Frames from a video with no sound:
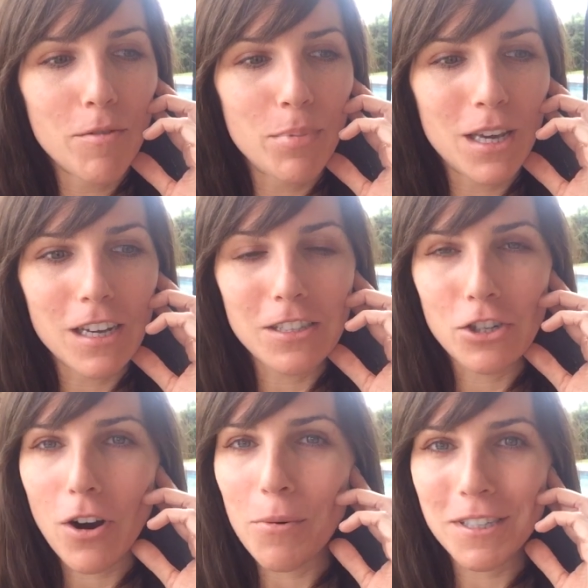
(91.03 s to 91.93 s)

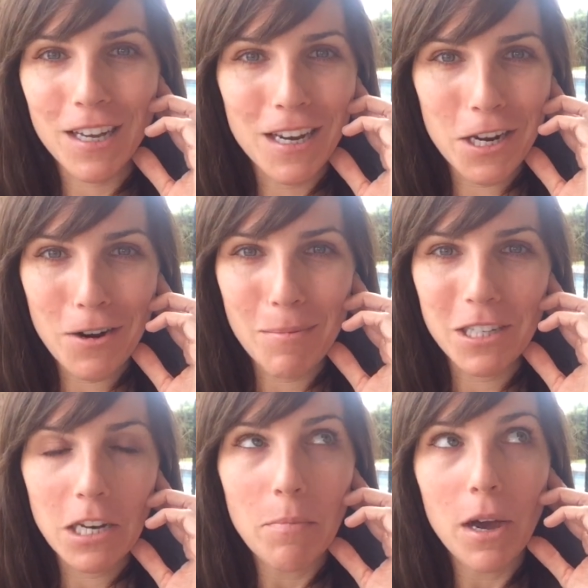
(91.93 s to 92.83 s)
because you're always getting
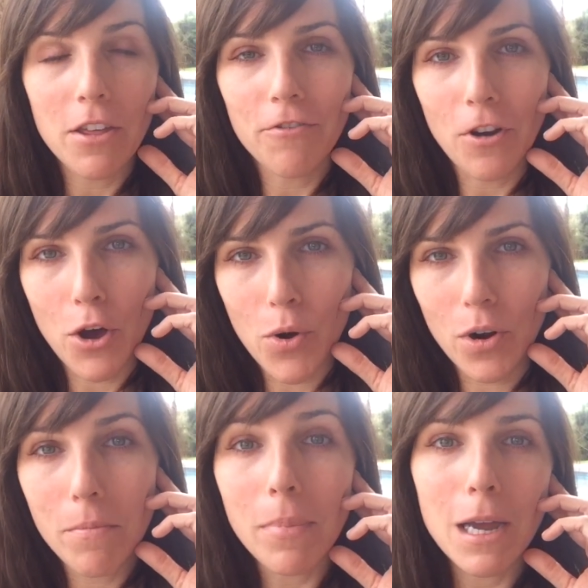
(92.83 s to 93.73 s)
interrupted by the
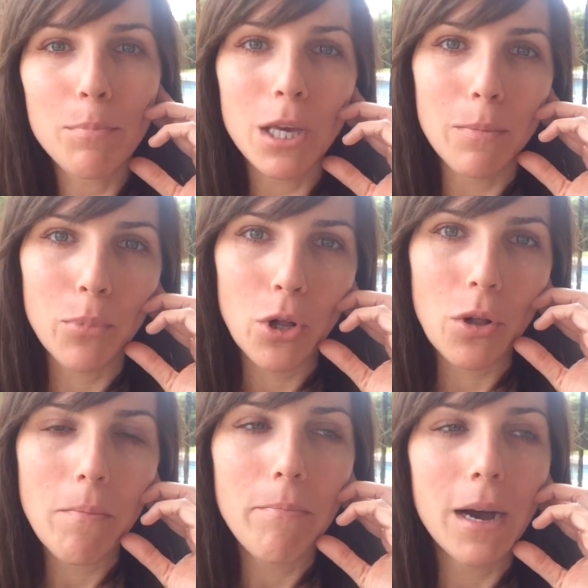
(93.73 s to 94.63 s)
phone, by
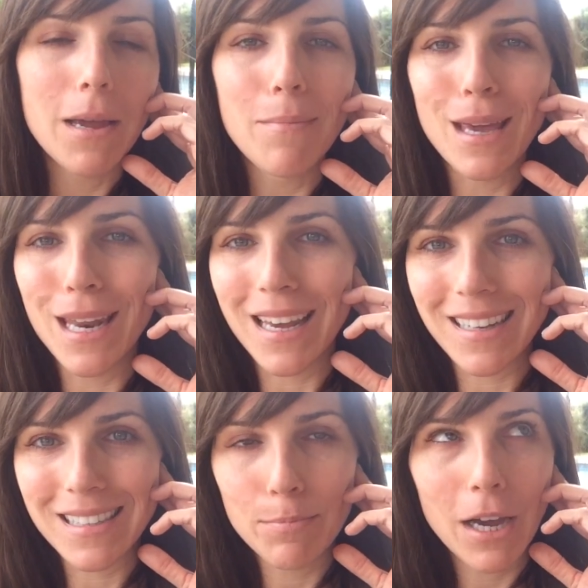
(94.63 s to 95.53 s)
people, by
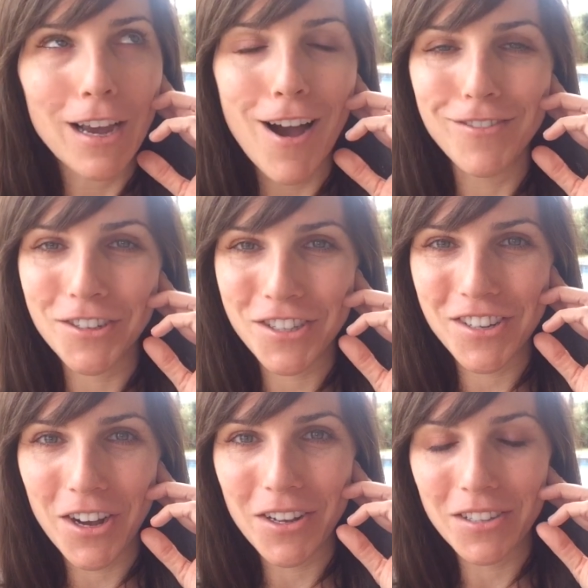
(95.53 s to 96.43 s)
meetings, by conference
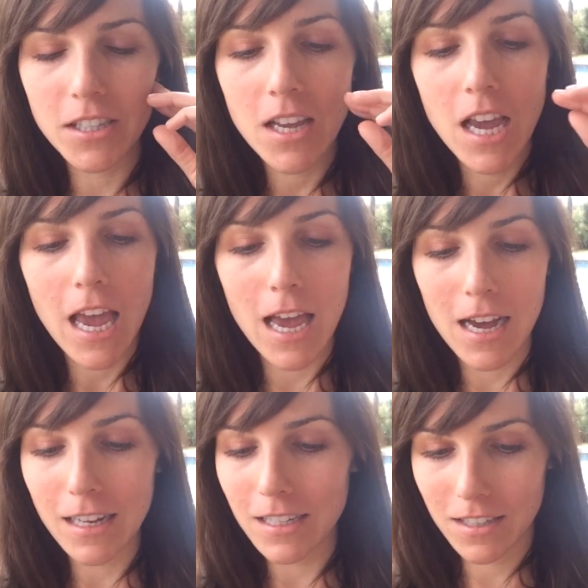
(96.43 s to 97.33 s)
calls,
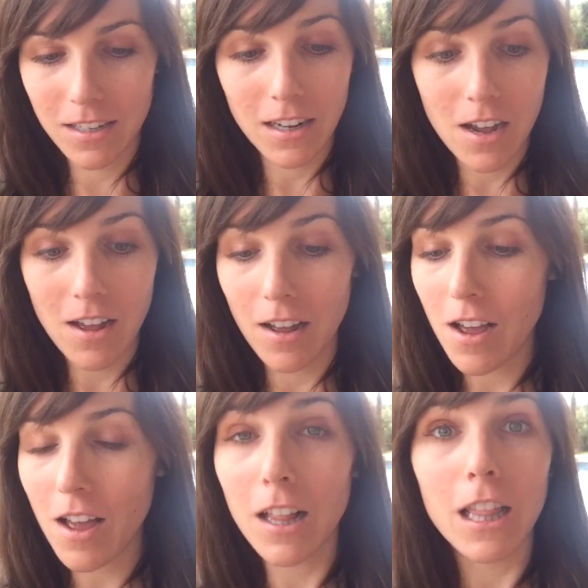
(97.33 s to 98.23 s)
and
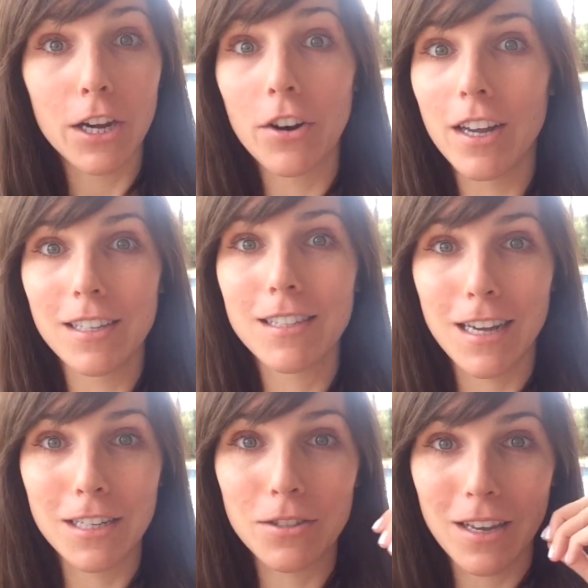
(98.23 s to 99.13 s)
hilarious.
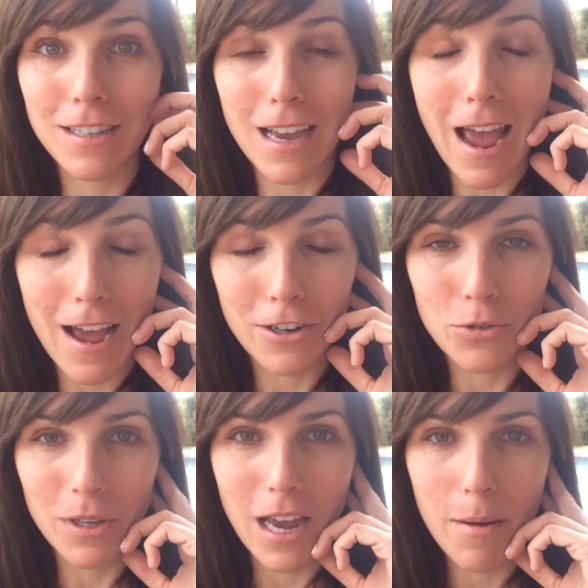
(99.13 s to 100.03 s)
That is
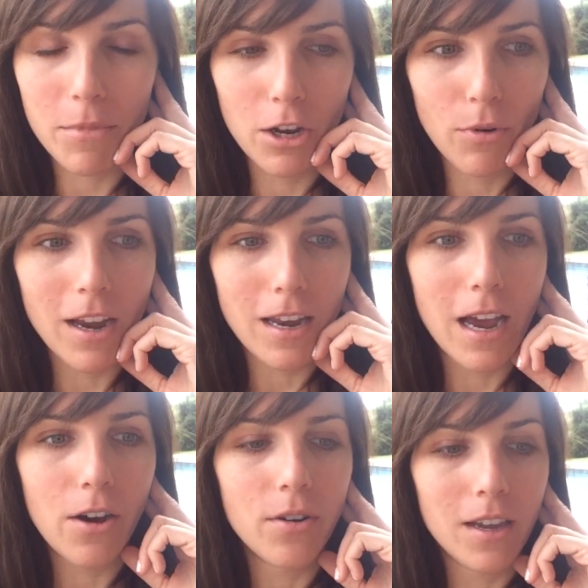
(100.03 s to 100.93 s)
actually happening right
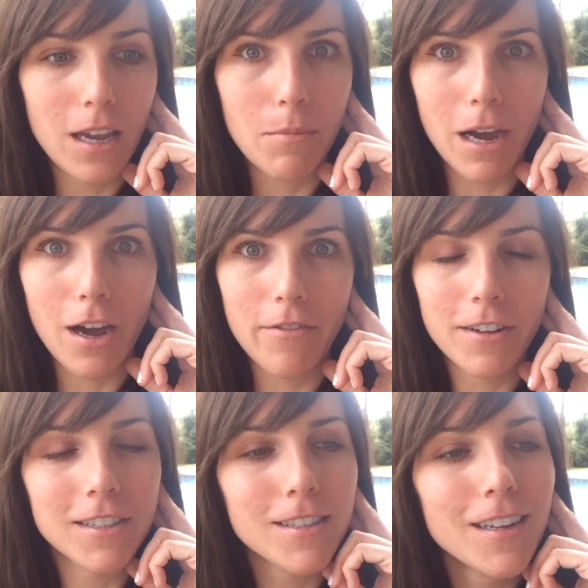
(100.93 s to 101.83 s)
now in my
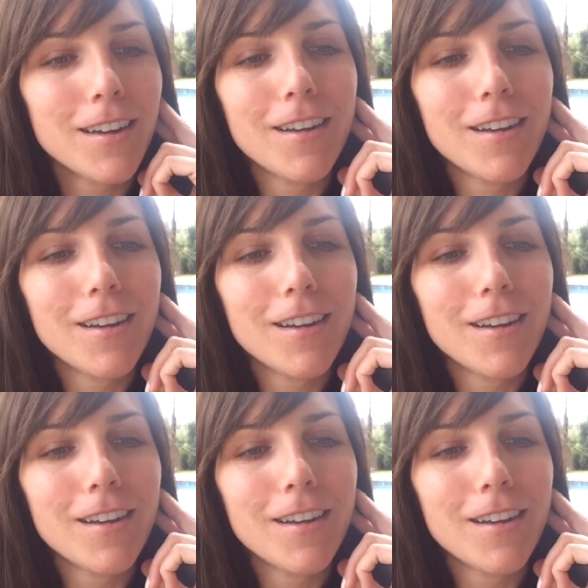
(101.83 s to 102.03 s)
office.